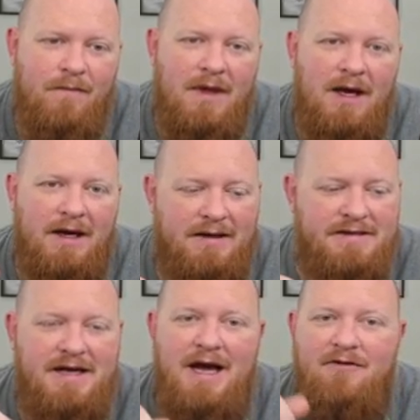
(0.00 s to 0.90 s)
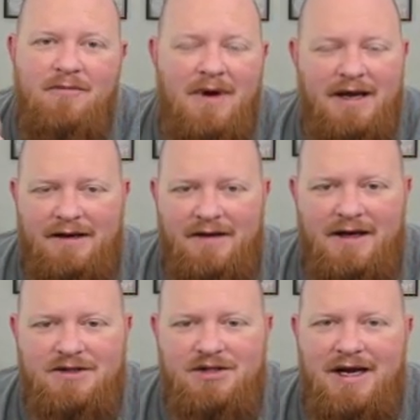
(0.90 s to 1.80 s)
aside from buying on the
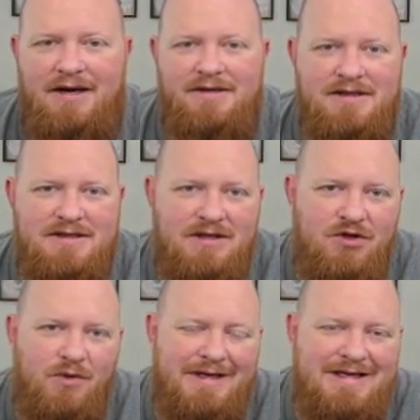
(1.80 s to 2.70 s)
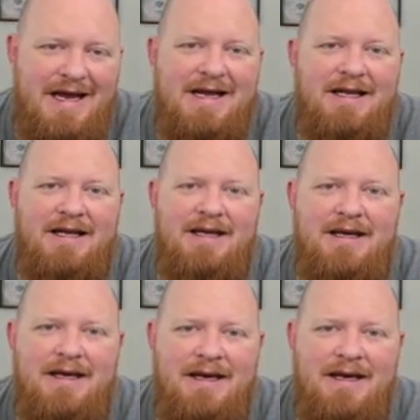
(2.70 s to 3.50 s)
auction house, is to do a daily in